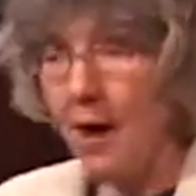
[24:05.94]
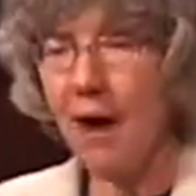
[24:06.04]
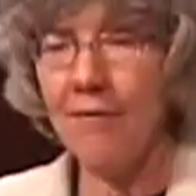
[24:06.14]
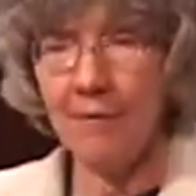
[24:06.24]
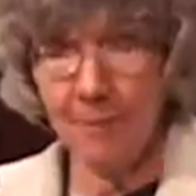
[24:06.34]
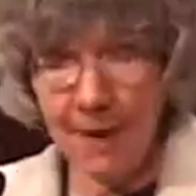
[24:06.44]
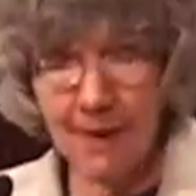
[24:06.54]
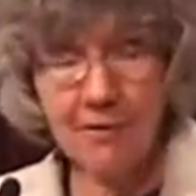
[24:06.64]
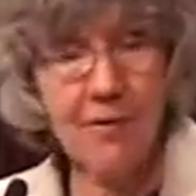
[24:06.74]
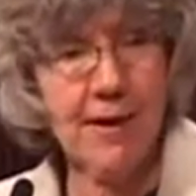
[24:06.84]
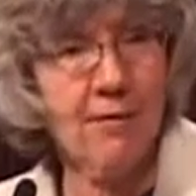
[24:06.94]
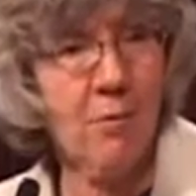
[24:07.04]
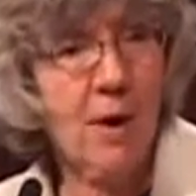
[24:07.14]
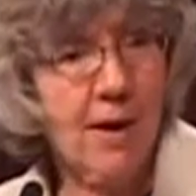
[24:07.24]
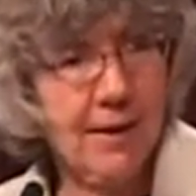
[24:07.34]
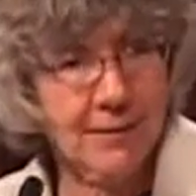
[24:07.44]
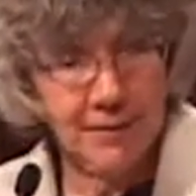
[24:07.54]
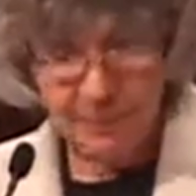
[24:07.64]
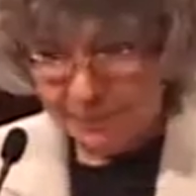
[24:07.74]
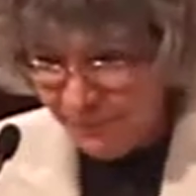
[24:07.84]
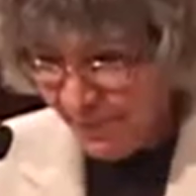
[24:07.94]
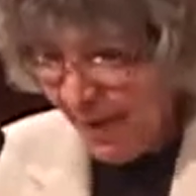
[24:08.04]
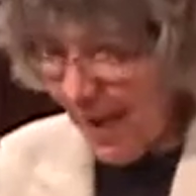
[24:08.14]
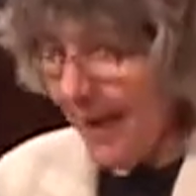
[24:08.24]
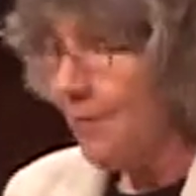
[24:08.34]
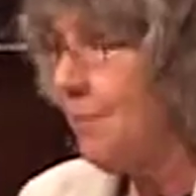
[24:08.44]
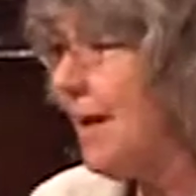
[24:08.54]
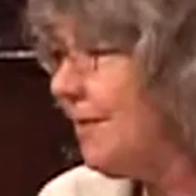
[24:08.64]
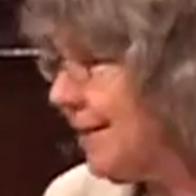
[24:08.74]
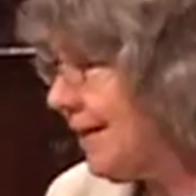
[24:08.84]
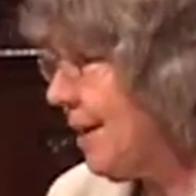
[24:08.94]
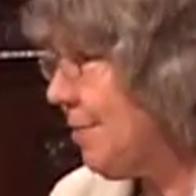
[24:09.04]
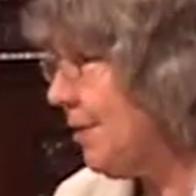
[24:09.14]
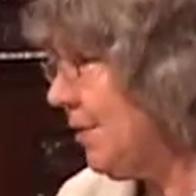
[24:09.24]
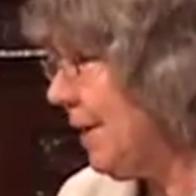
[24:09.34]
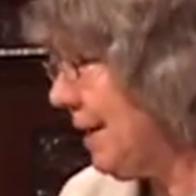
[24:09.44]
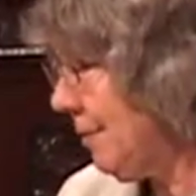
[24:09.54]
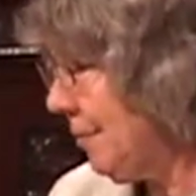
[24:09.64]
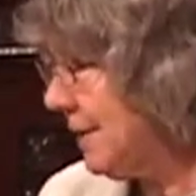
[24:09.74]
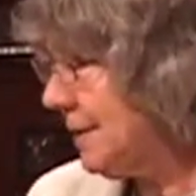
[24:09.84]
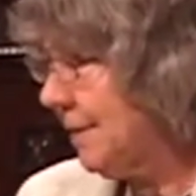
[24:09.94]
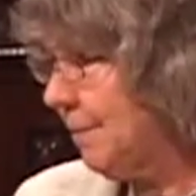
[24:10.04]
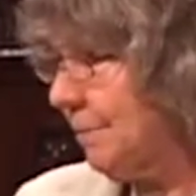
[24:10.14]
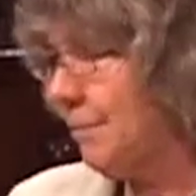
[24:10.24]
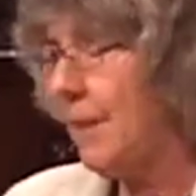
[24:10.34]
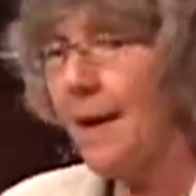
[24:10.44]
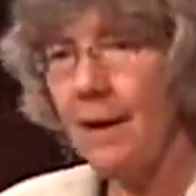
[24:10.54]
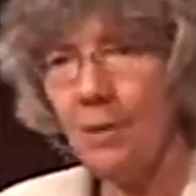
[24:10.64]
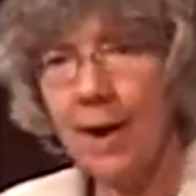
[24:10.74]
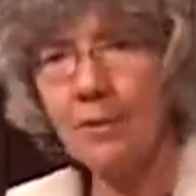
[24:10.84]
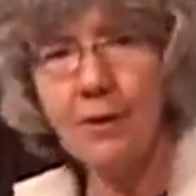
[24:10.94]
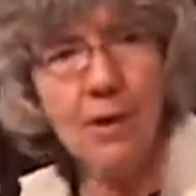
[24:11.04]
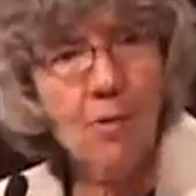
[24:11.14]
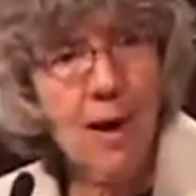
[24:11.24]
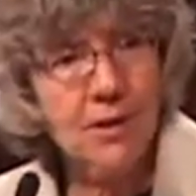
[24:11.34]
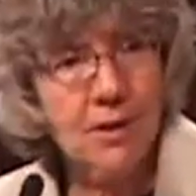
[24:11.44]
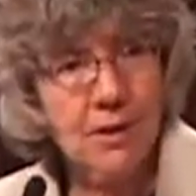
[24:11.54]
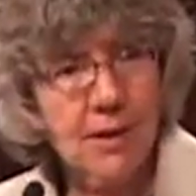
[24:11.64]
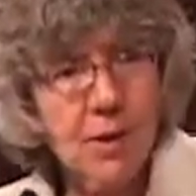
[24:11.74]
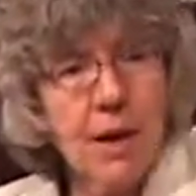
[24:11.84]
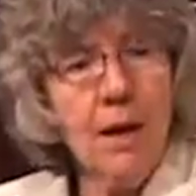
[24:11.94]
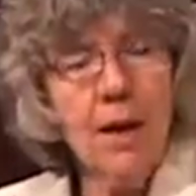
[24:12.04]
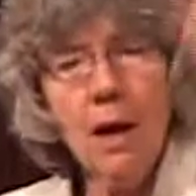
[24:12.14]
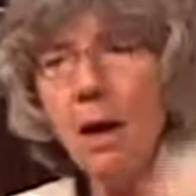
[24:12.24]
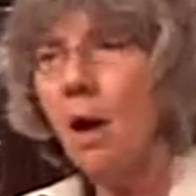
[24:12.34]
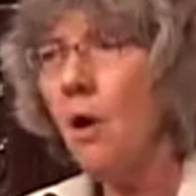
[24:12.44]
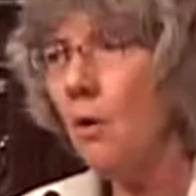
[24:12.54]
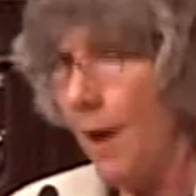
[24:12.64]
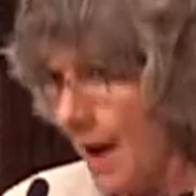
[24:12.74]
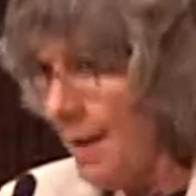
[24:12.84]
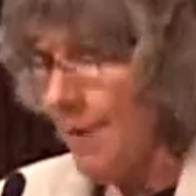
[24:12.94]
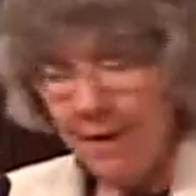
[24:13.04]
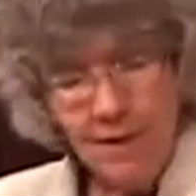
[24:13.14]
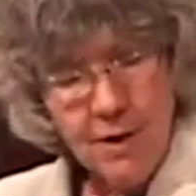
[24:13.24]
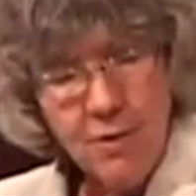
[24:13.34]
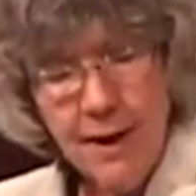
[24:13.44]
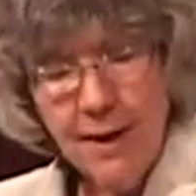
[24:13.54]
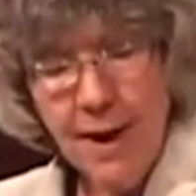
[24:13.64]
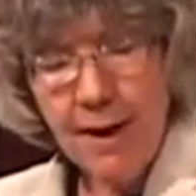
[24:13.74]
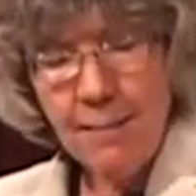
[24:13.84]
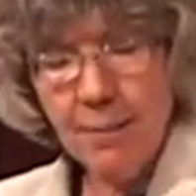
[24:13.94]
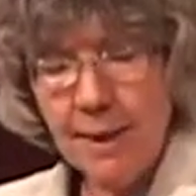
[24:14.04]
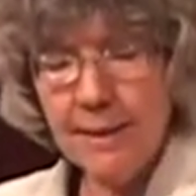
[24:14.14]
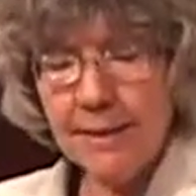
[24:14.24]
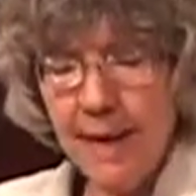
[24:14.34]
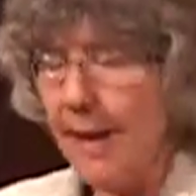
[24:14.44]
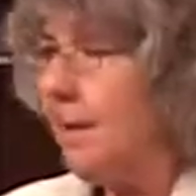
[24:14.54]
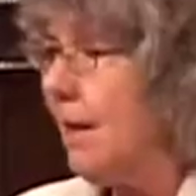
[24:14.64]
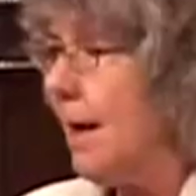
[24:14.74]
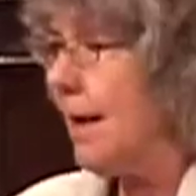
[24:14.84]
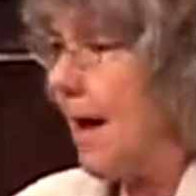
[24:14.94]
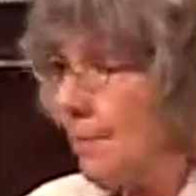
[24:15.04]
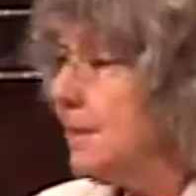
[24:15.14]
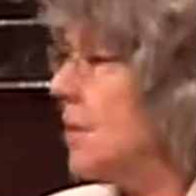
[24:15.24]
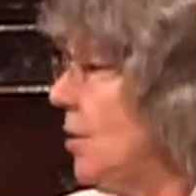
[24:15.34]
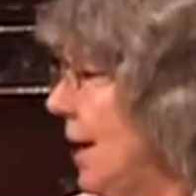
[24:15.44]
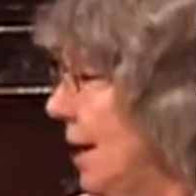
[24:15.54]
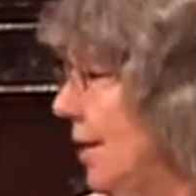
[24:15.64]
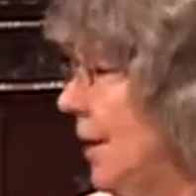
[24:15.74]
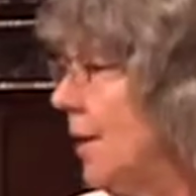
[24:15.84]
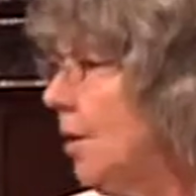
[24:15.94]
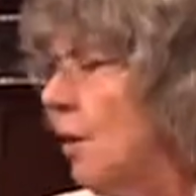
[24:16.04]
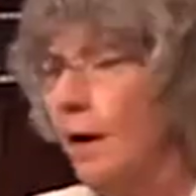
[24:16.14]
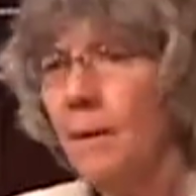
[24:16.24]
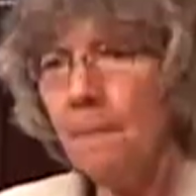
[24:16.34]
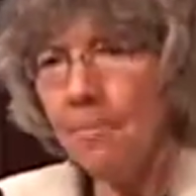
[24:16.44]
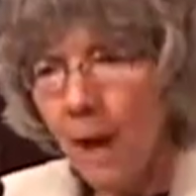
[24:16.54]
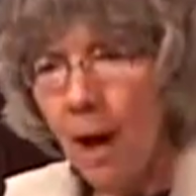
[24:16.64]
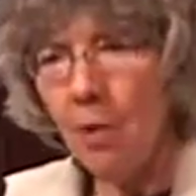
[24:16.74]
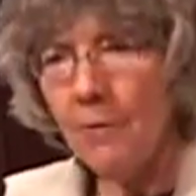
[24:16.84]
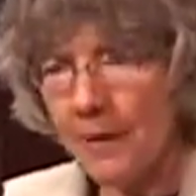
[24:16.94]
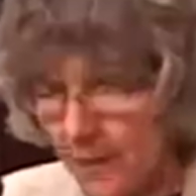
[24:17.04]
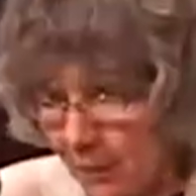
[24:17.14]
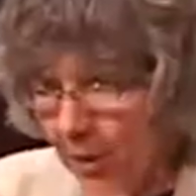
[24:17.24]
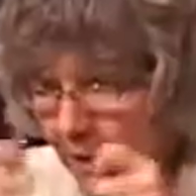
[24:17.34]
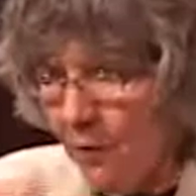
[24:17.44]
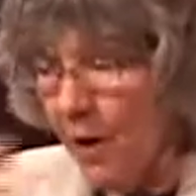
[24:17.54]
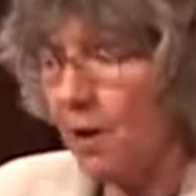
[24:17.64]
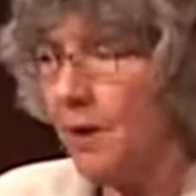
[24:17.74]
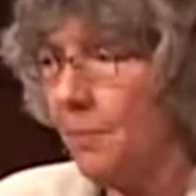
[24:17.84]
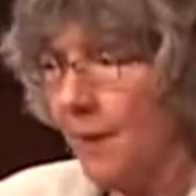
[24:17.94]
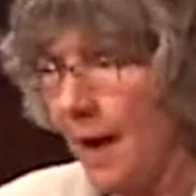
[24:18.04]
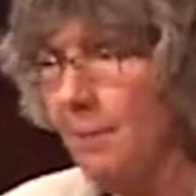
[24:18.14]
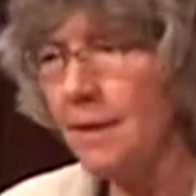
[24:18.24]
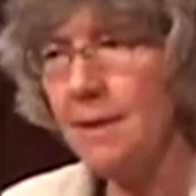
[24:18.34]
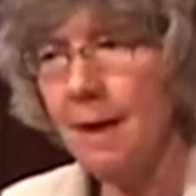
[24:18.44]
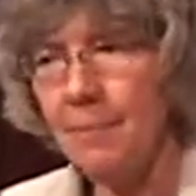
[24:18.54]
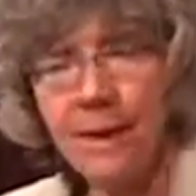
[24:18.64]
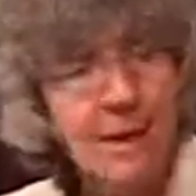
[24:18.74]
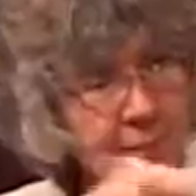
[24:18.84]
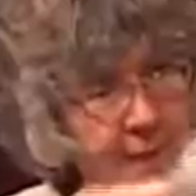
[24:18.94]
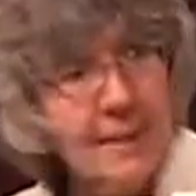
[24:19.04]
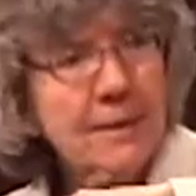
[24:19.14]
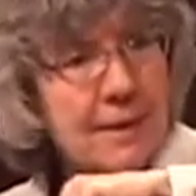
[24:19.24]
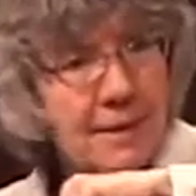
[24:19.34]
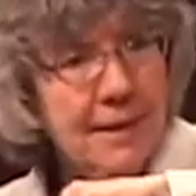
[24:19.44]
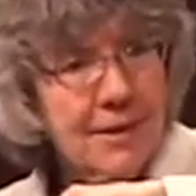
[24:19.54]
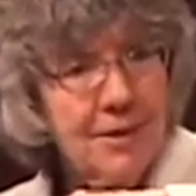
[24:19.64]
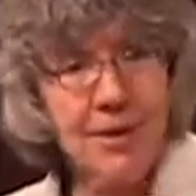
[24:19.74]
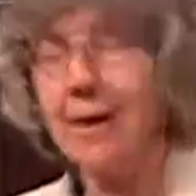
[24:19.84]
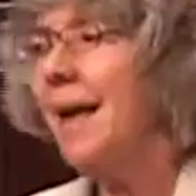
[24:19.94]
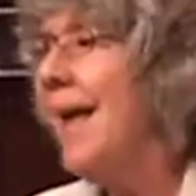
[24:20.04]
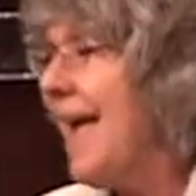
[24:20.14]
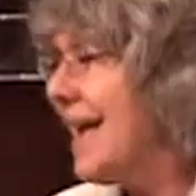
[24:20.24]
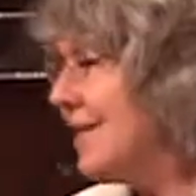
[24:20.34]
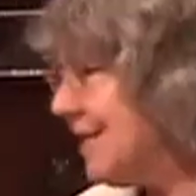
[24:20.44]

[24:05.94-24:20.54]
off and making fun of Americans. And the main thing they were doing was playing around with their watches and going, oh, I am having a great time, but it is 8 o'clock, I must go now. Or, oh, this food is very good, but I must stop eating because it is 6:30. And